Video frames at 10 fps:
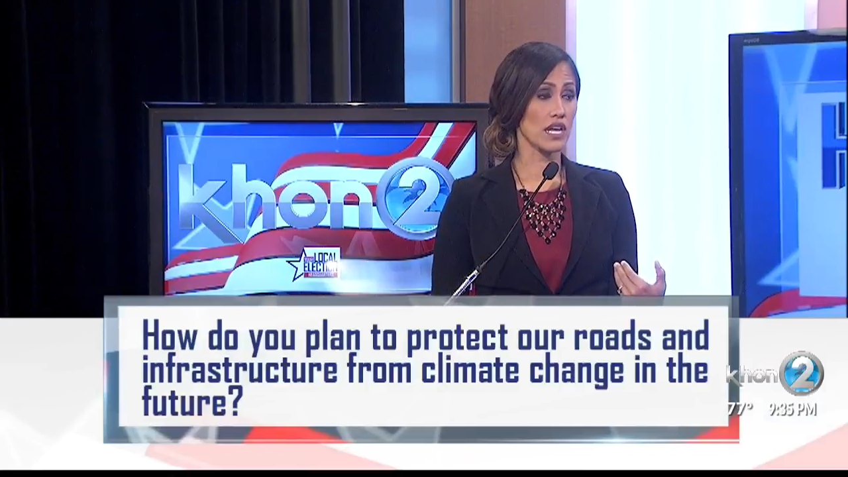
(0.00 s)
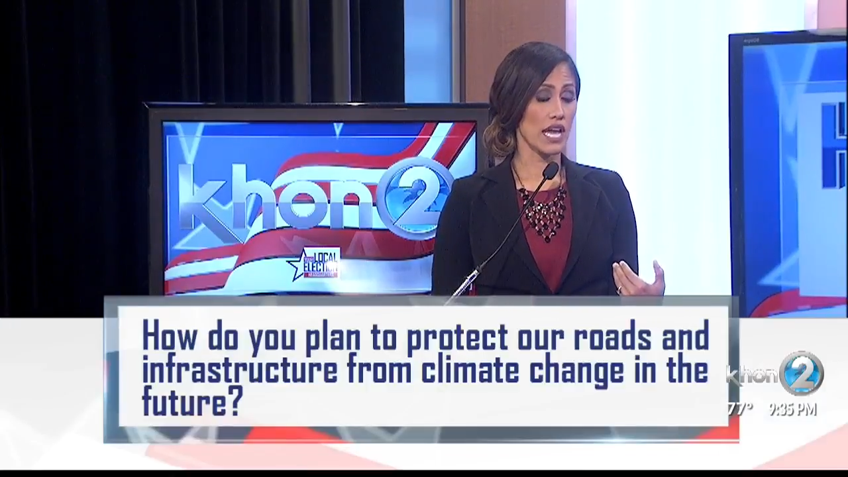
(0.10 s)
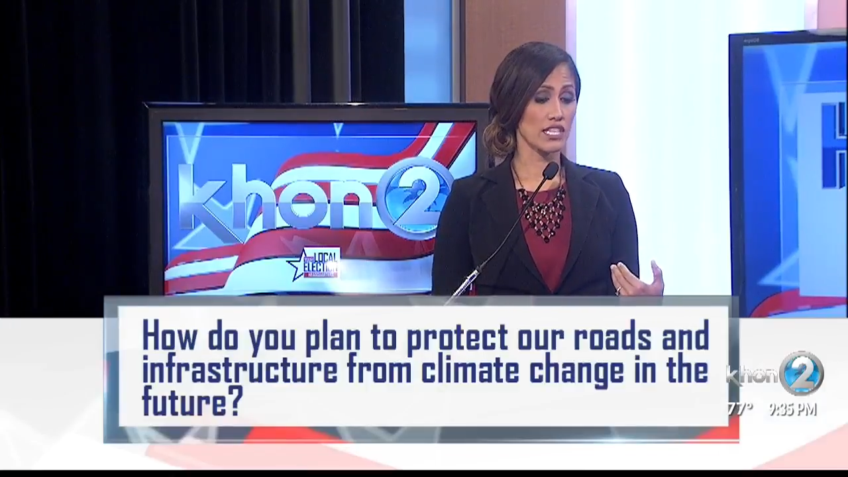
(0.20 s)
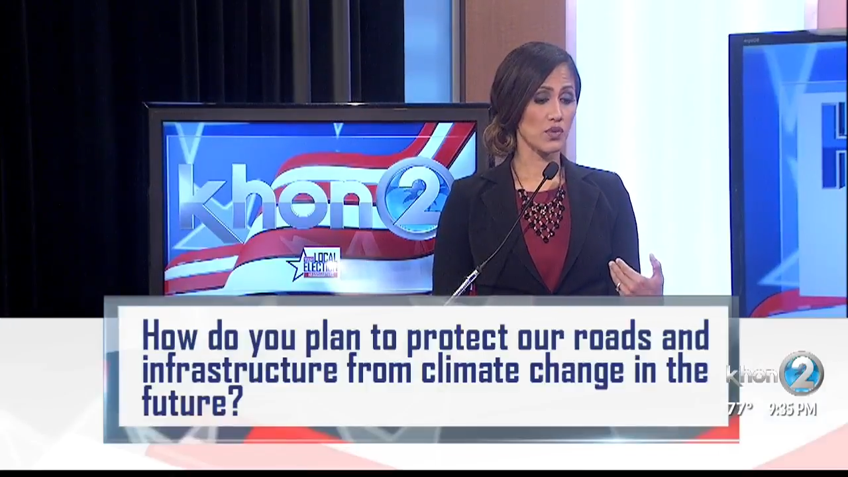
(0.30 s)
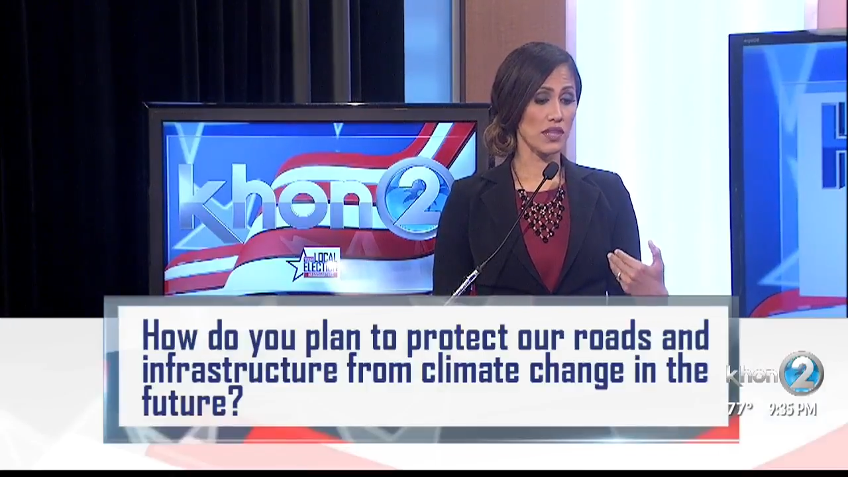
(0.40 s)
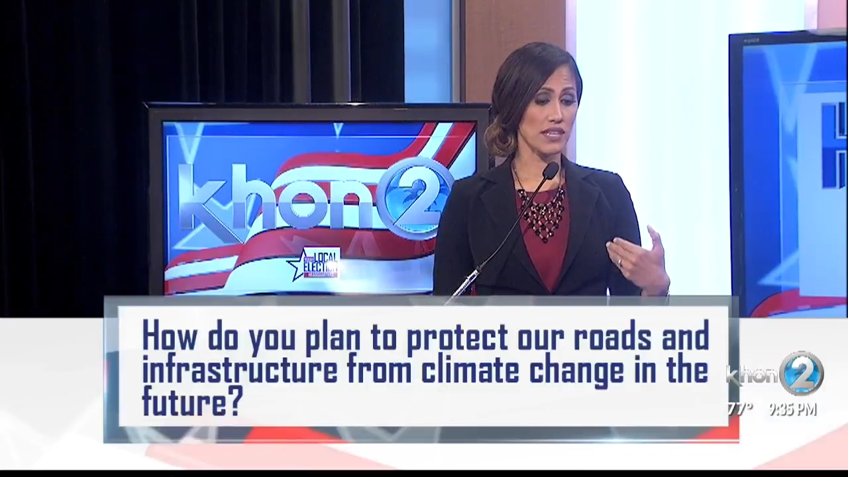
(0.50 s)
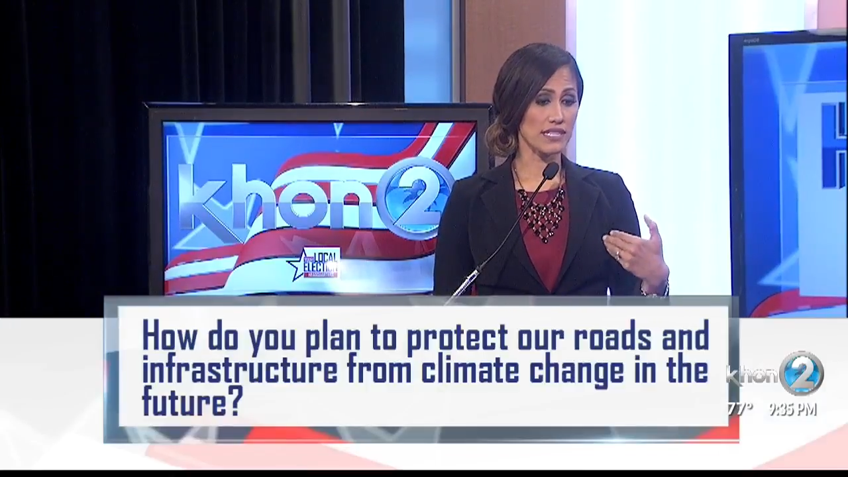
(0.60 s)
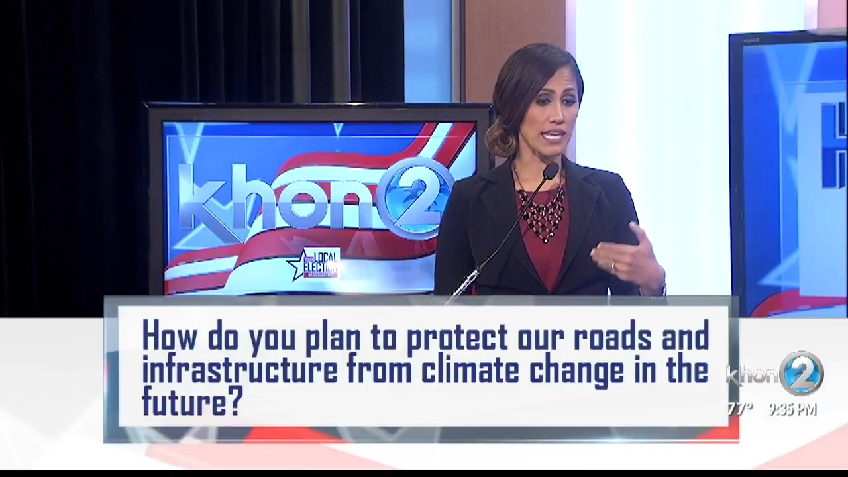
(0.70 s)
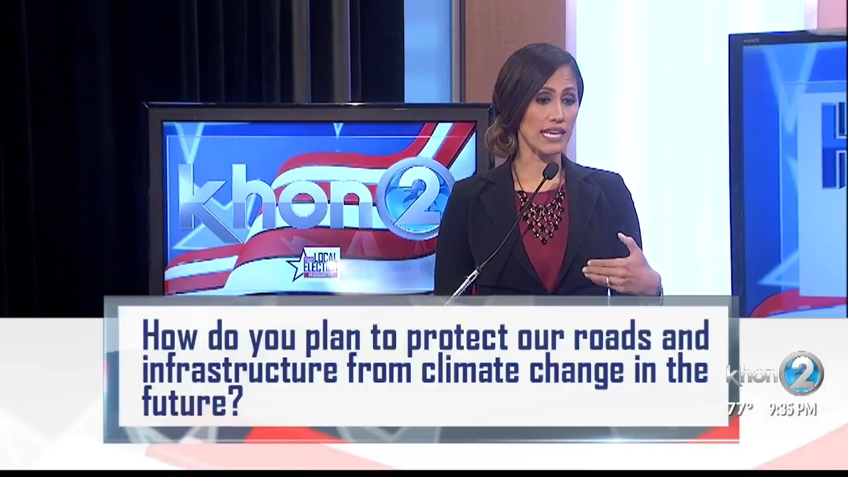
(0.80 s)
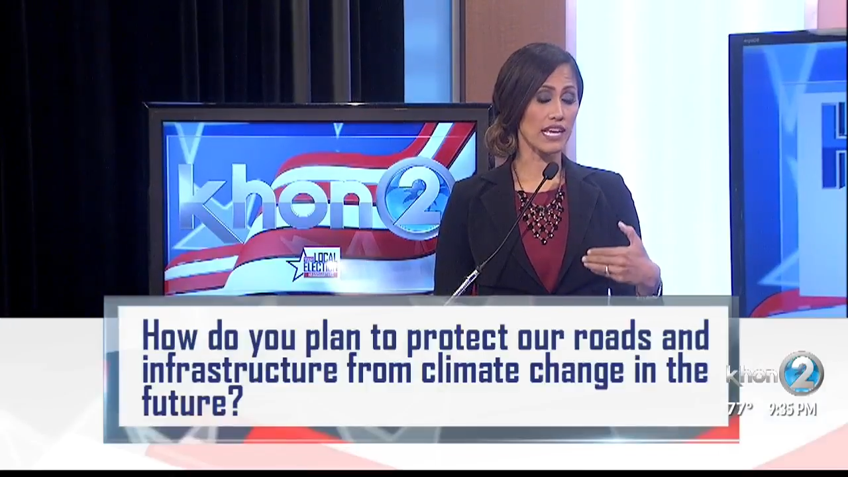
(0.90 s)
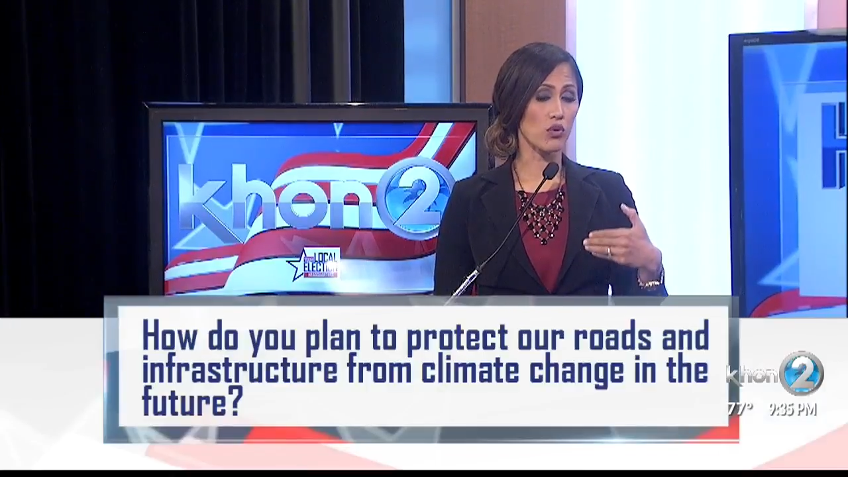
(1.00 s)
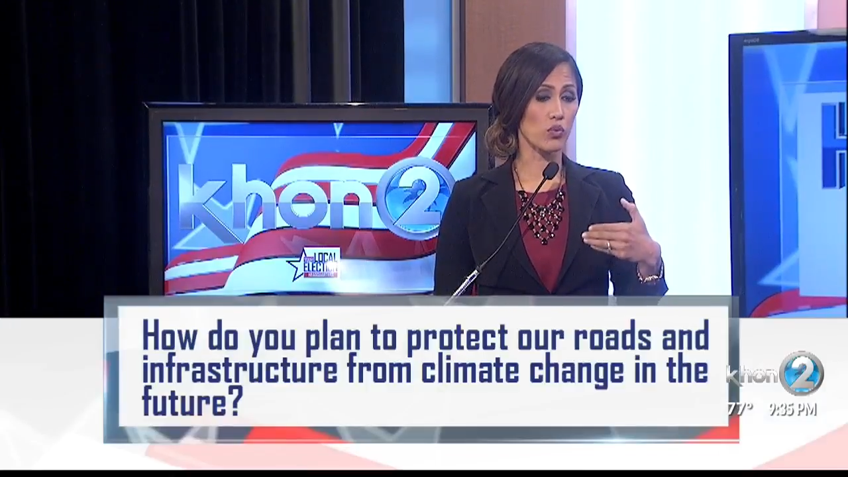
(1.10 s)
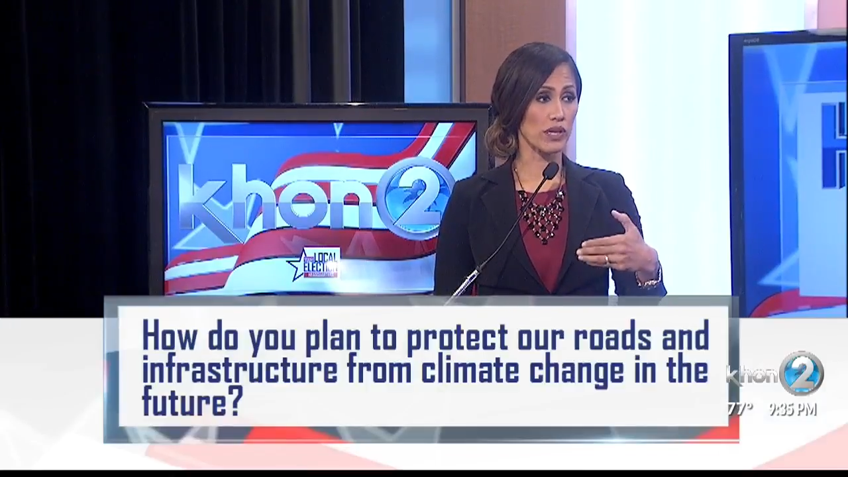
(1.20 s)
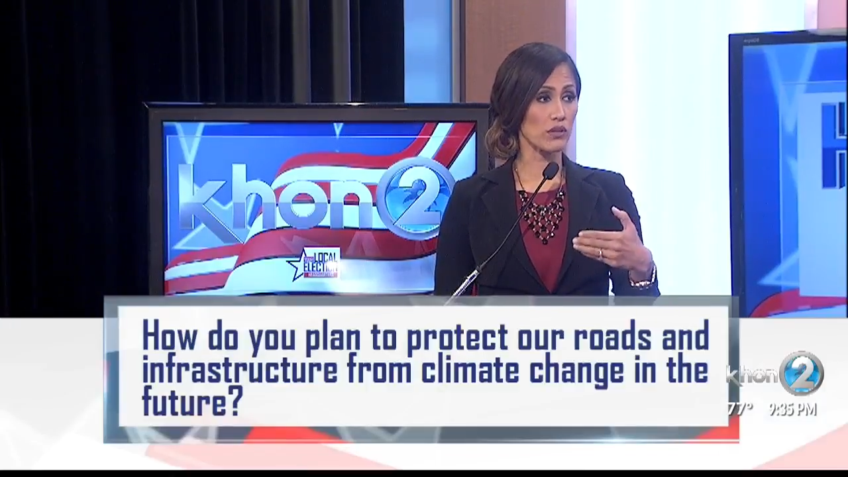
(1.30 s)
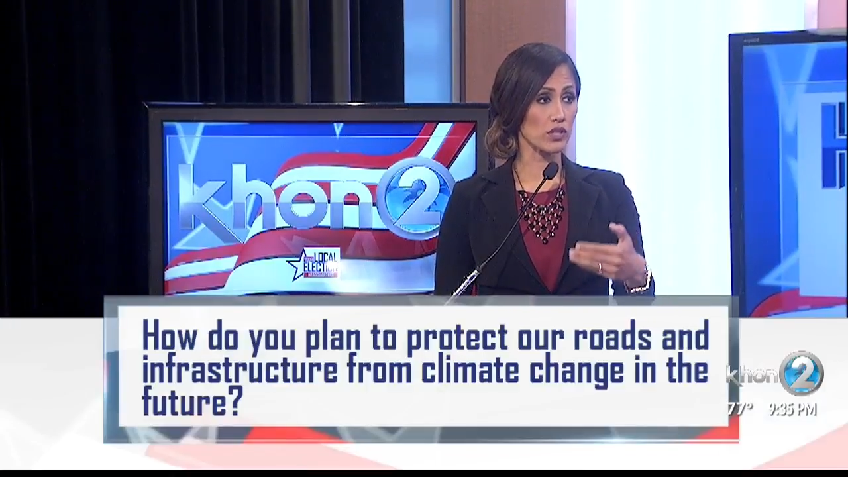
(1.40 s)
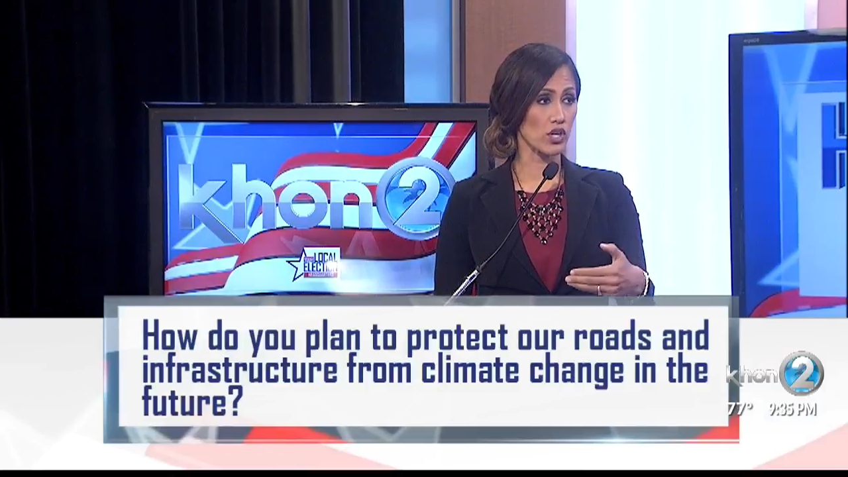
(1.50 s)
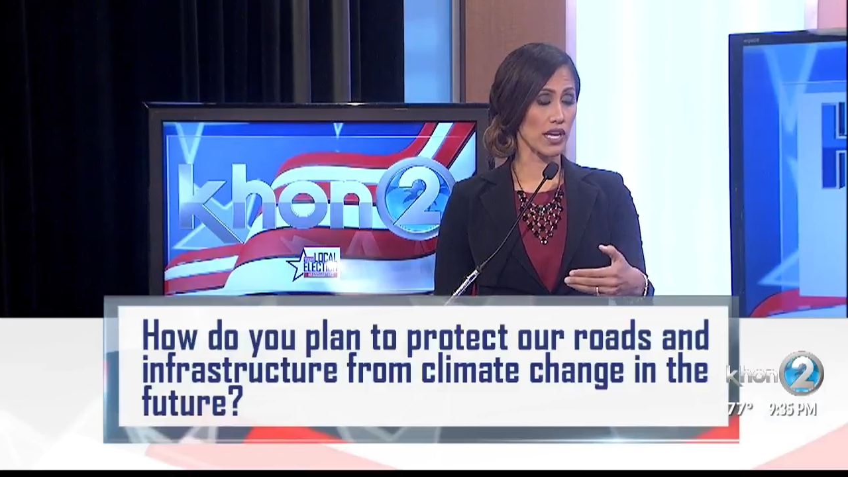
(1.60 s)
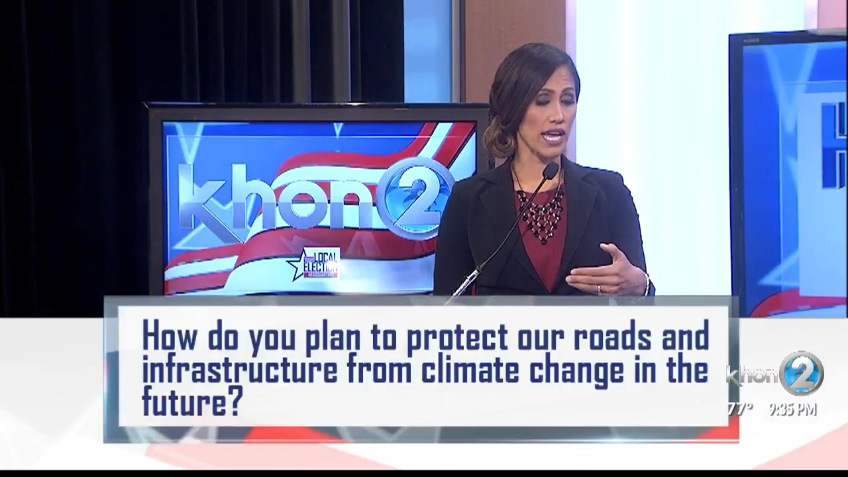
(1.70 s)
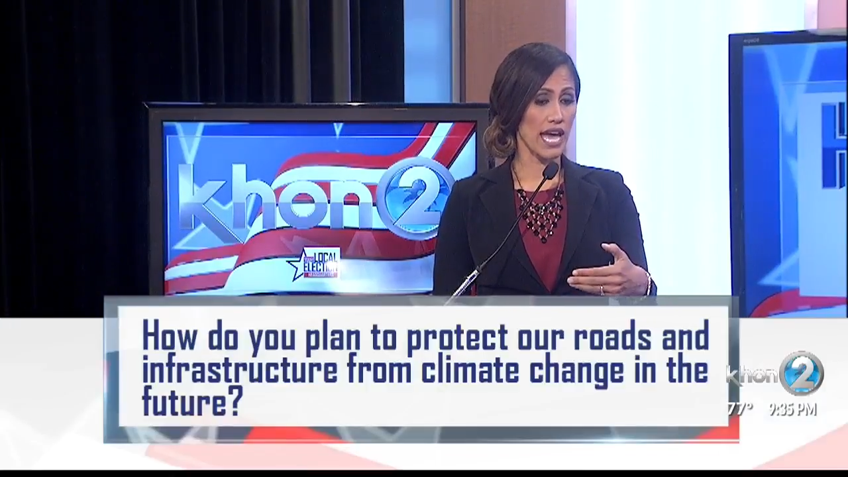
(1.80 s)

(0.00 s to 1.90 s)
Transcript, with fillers: And so I think taking a real look